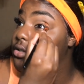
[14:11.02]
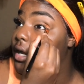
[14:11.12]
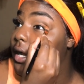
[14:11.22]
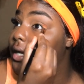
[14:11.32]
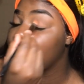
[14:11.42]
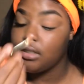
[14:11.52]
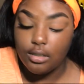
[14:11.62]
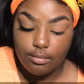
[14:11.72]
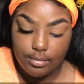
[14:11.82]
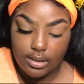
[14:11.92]
trash
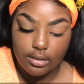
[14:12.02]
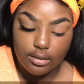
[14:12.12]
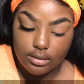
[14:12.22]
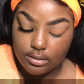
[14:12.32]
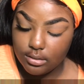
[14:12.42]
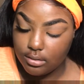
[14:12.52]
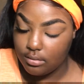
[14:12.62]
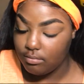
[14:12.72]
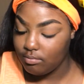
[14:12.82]
because